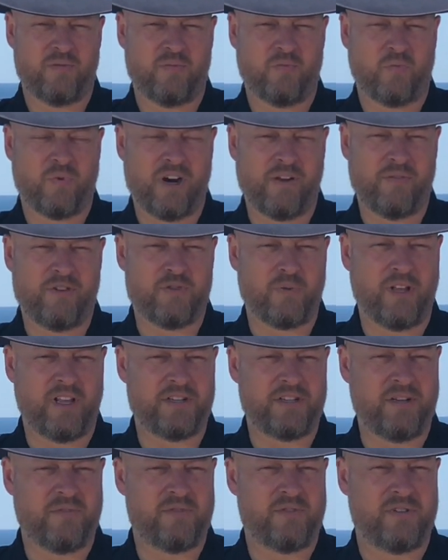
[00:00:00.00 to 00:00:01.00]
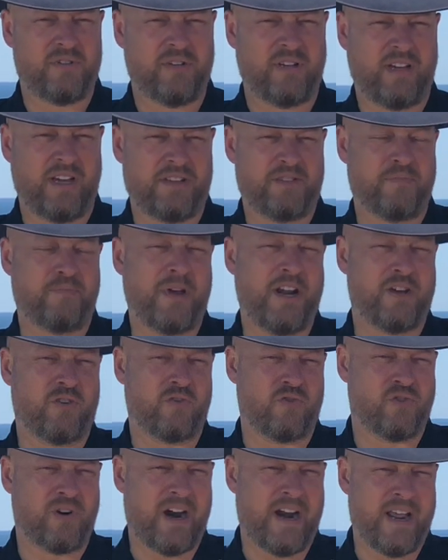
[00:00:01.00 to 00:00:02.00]
one of his relatives has some
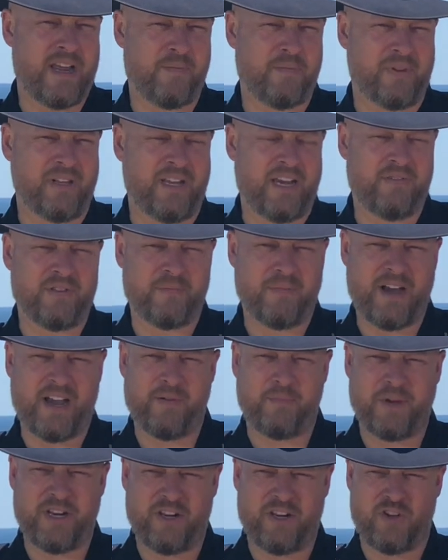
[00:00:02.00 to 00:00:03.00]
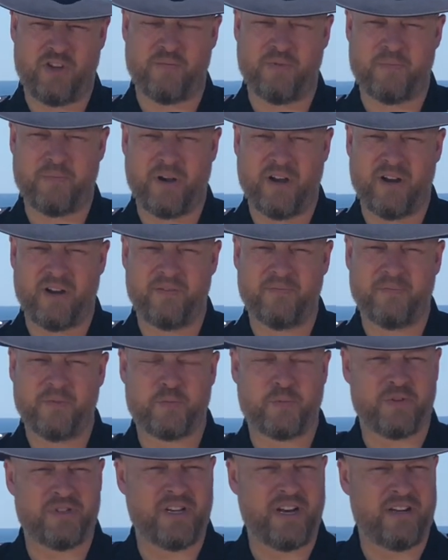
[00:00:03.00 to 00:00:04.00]
medical training and believed it may have been a human bone. It
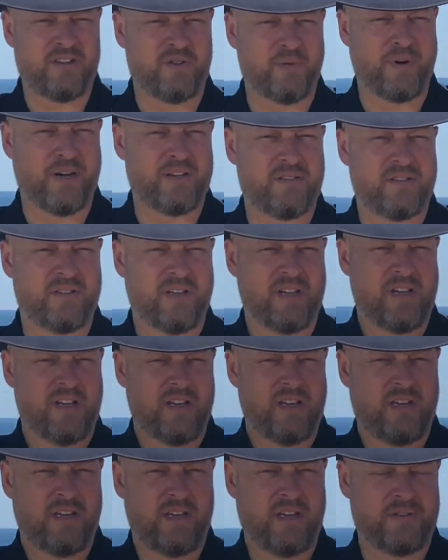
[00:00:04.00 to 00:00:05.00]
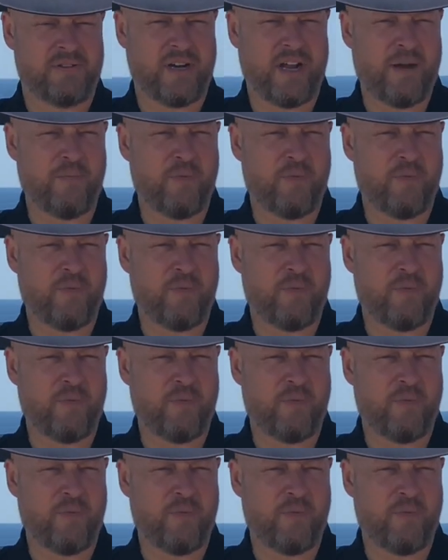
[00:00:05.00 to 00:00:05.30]
was presented to us yesterday